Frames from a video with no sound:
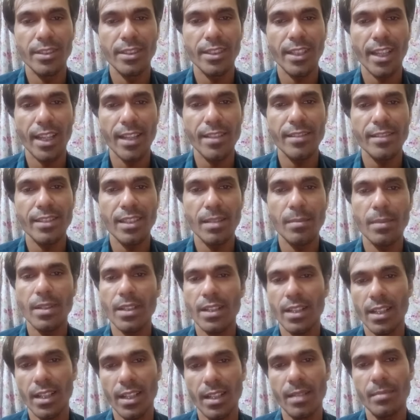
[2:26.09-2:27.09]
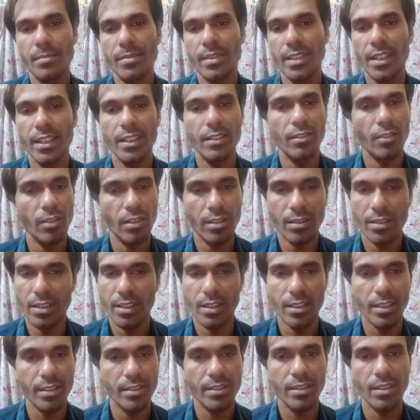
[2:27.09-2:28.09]
can say, but I am saying not,
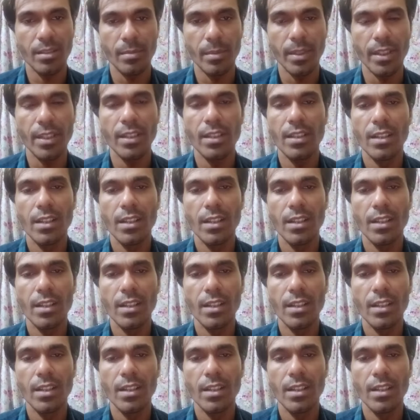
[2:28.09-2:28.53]
it is coming